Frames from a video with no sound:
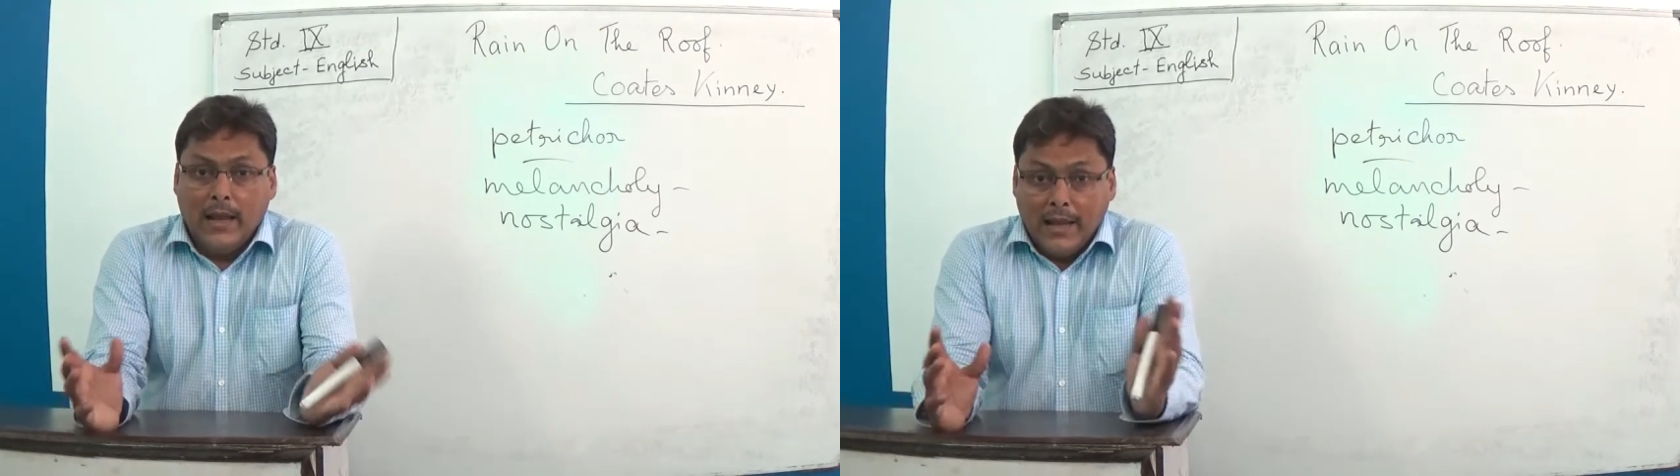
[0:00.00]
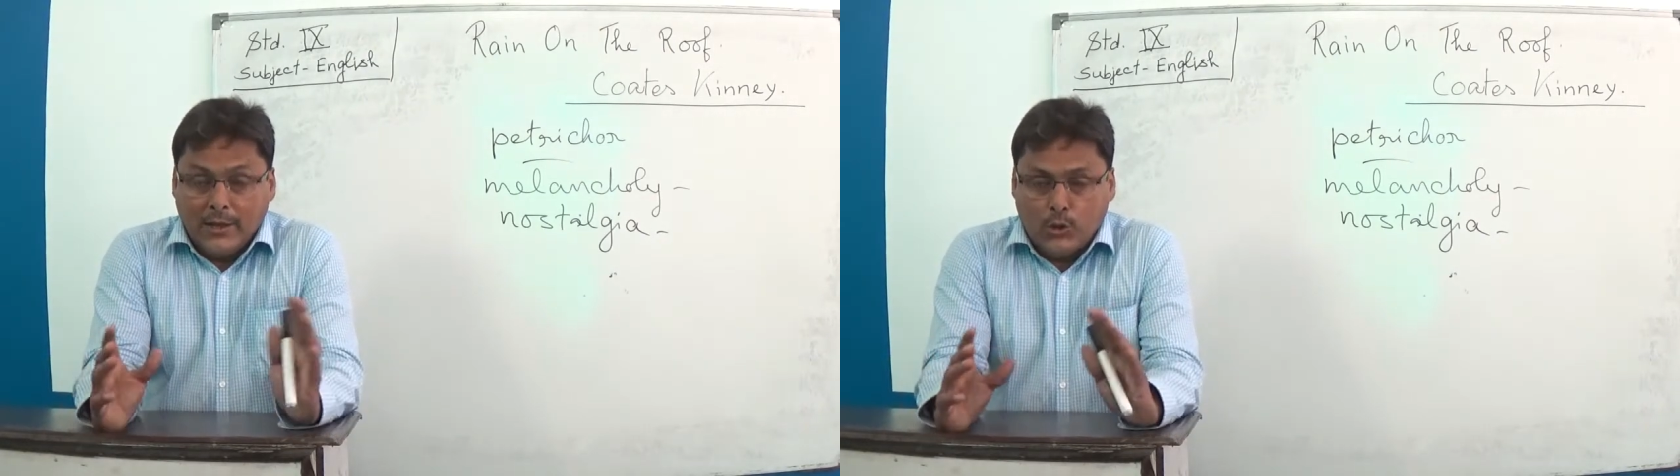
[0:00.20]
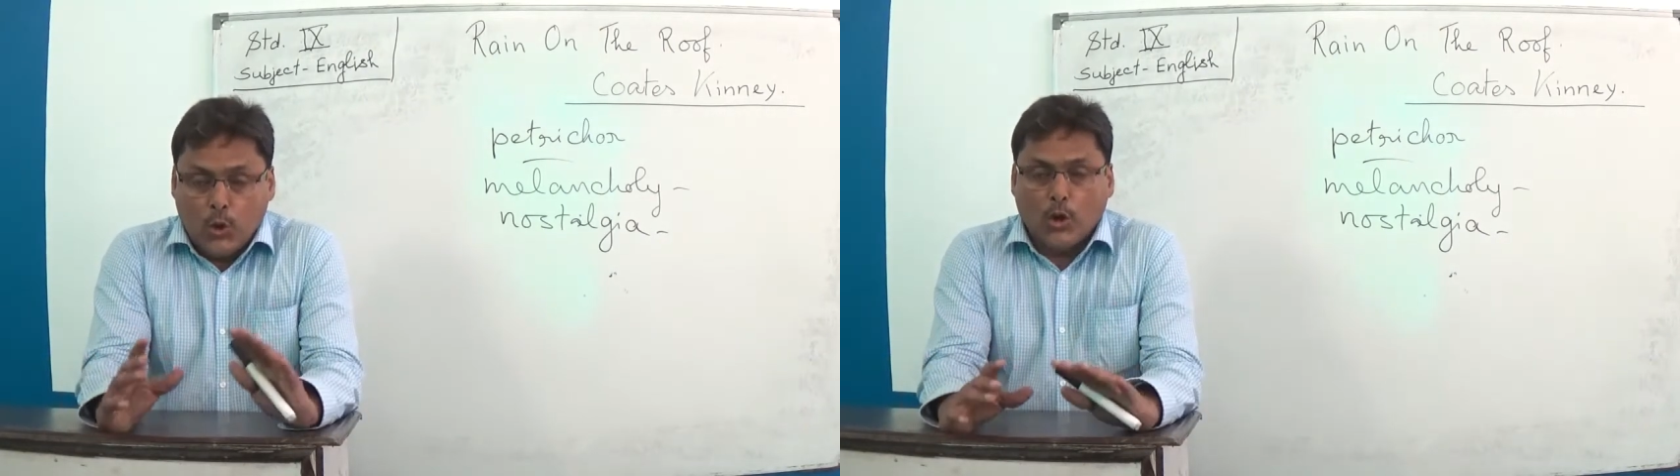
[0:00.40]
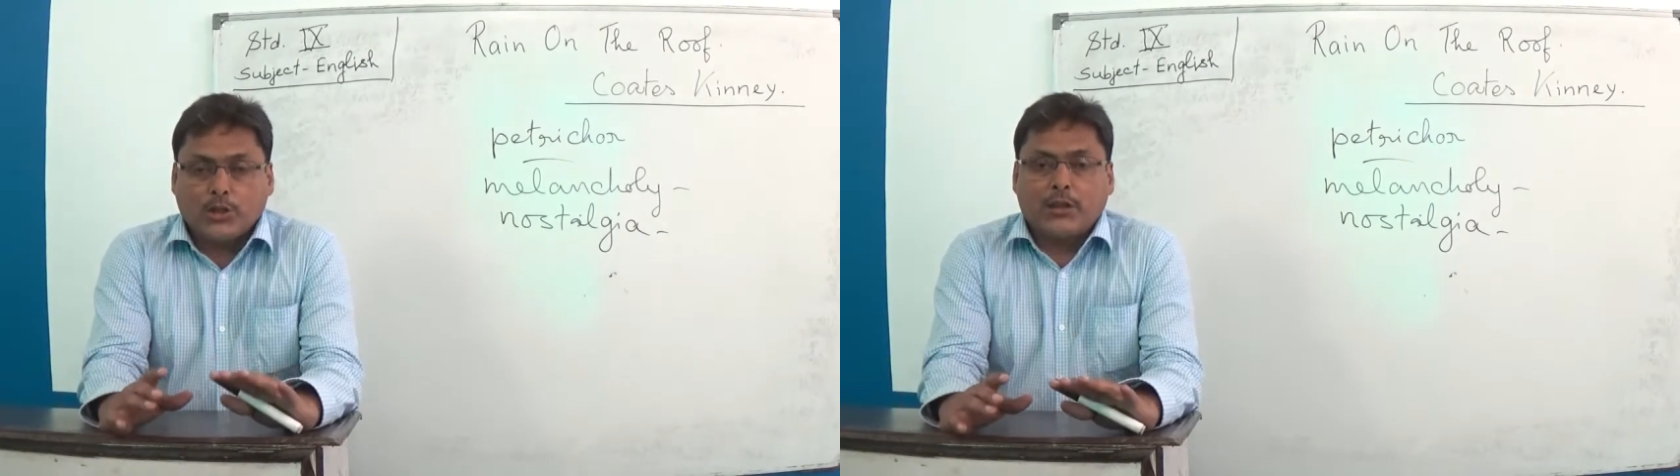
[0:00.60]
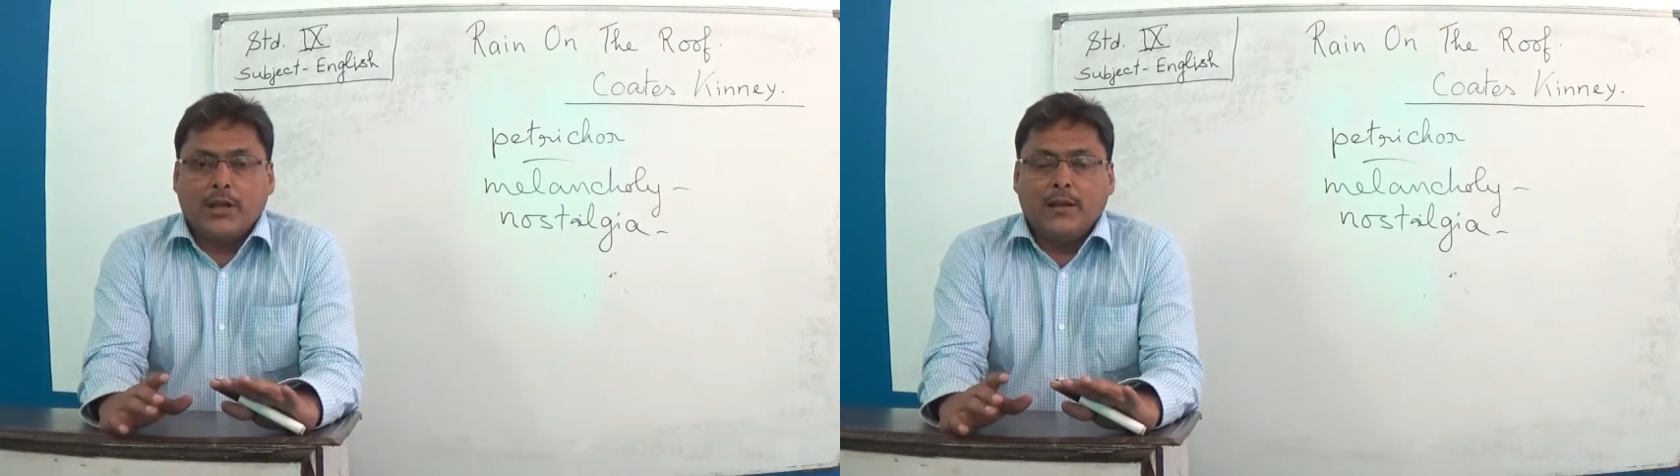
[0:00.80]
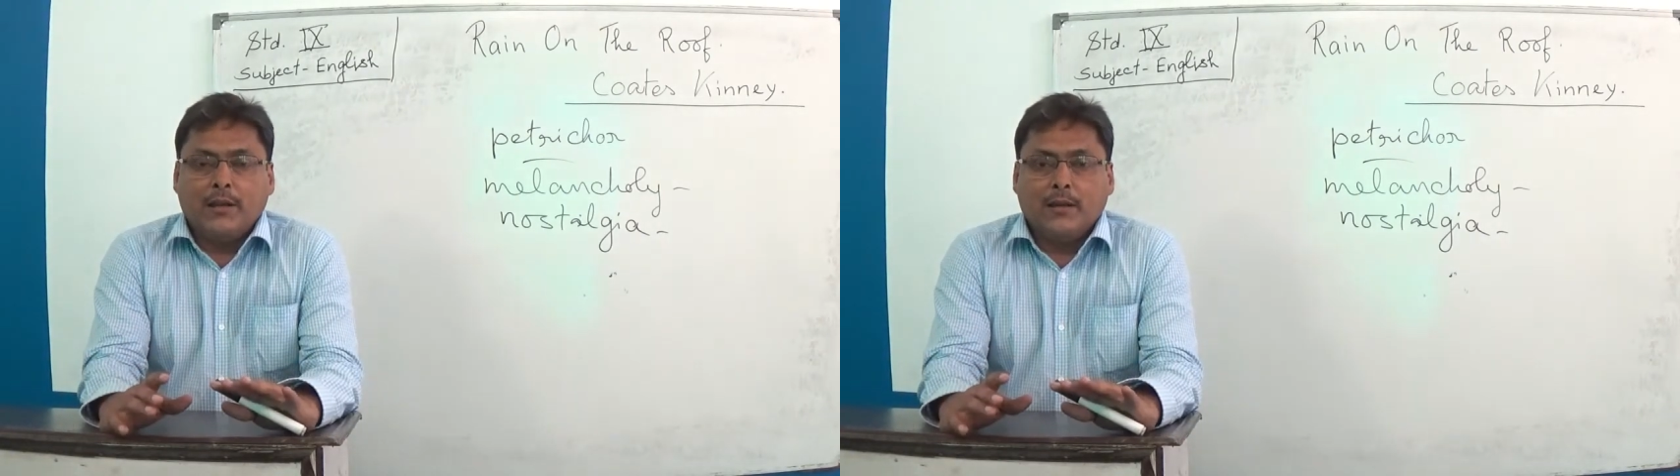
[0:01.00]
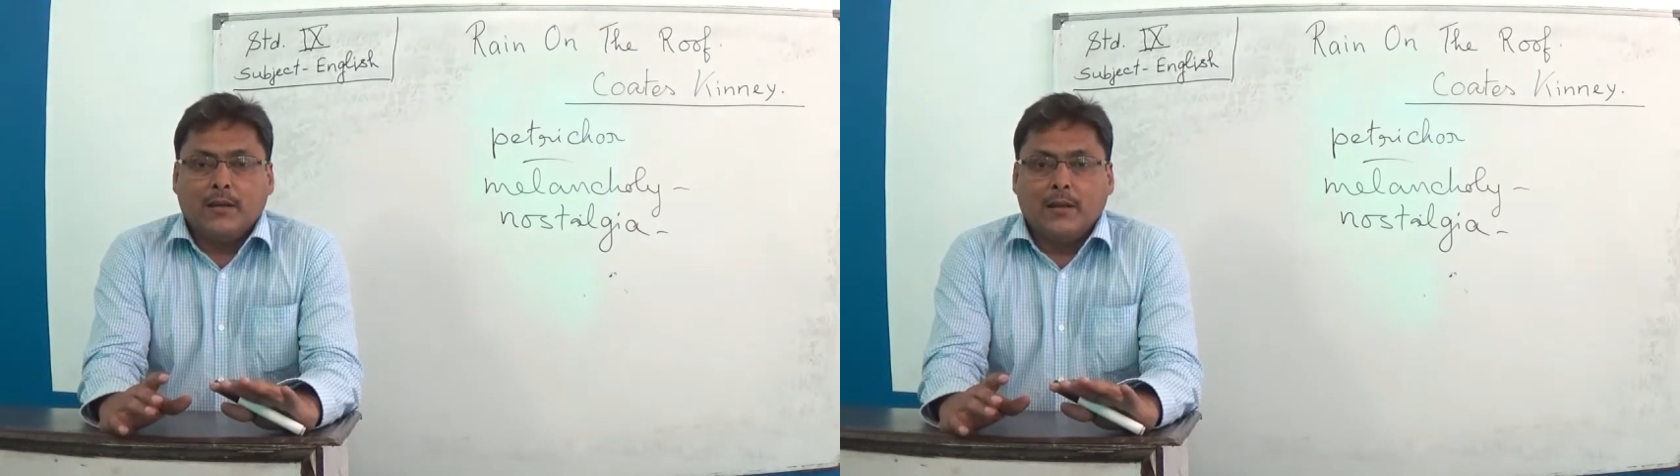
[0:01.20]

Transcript: exhausting.